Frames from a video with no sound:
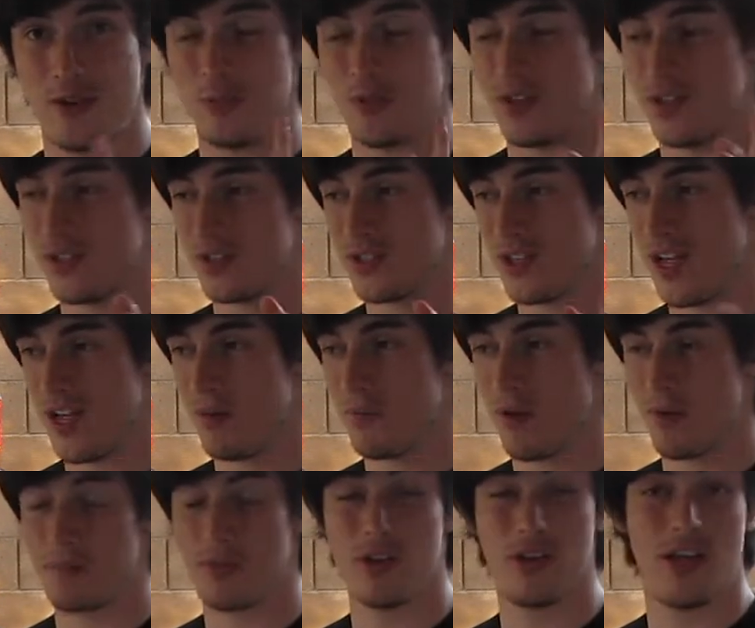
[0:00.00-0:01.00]
but this time
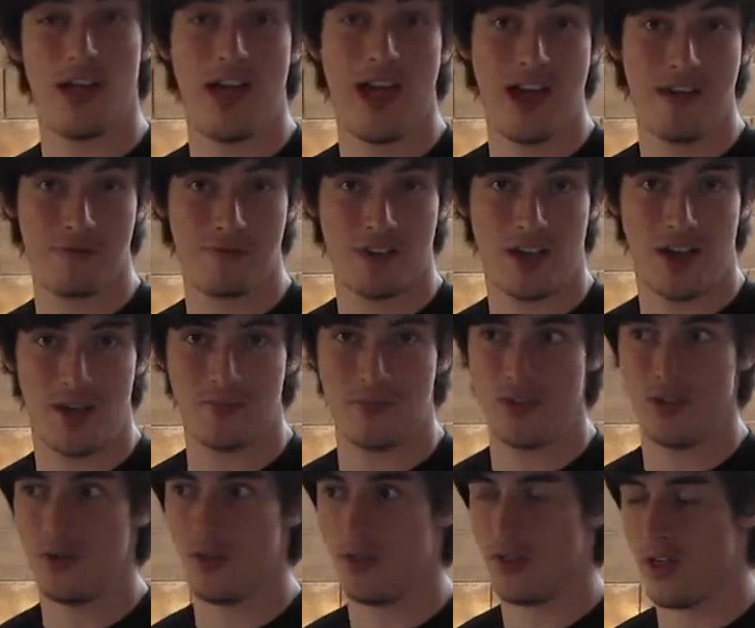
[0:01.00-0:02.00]
I'm going to have time
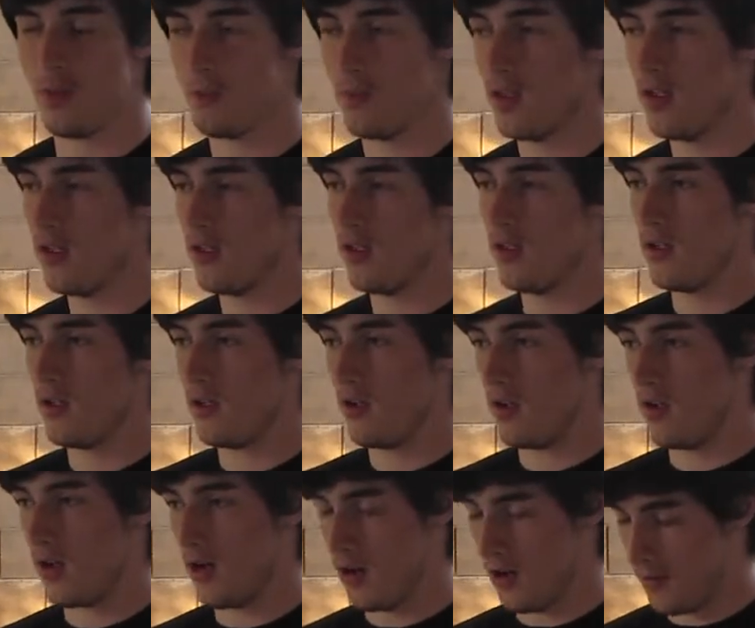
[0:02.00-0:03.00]
to do them.
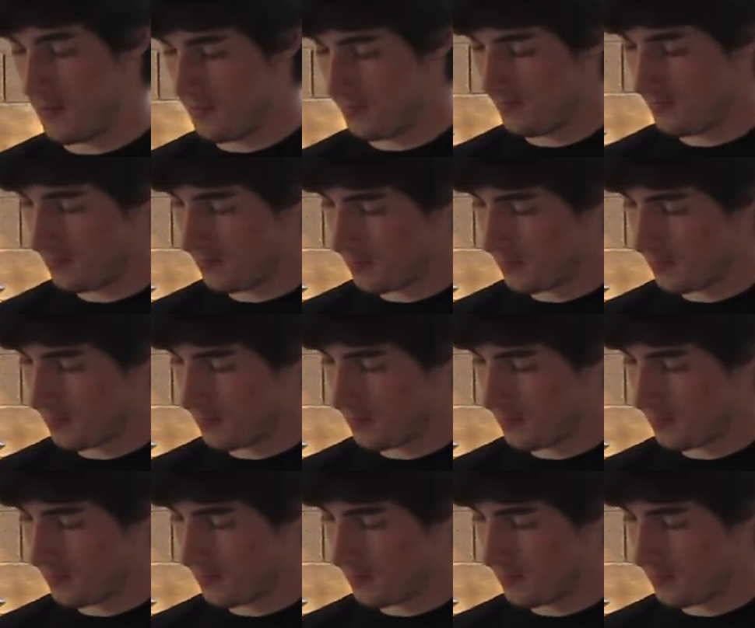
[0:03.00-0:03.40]
I'll